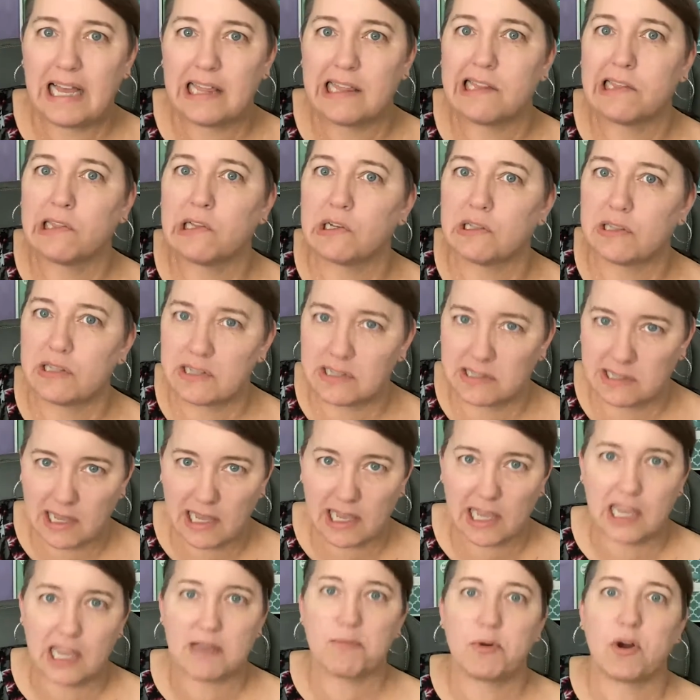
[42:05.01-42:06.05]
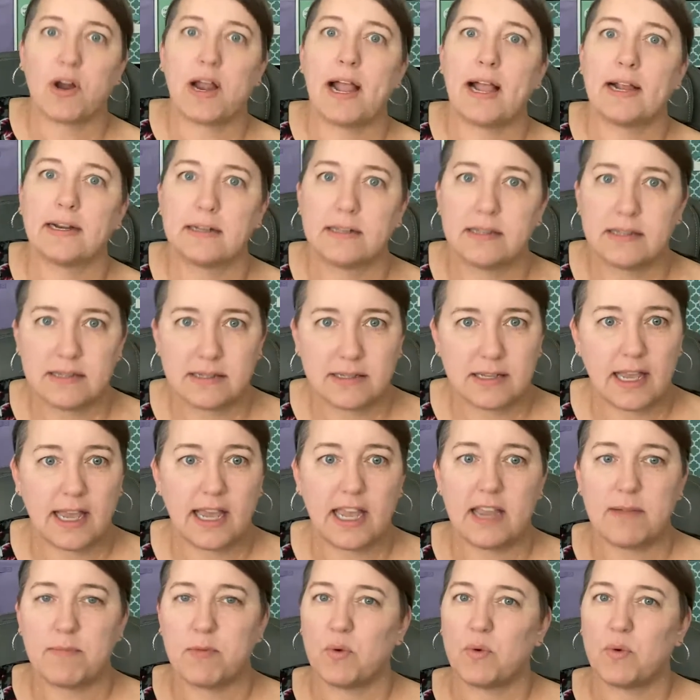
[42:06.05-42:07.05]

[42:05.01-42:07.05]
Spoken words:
that looked the same or acted the same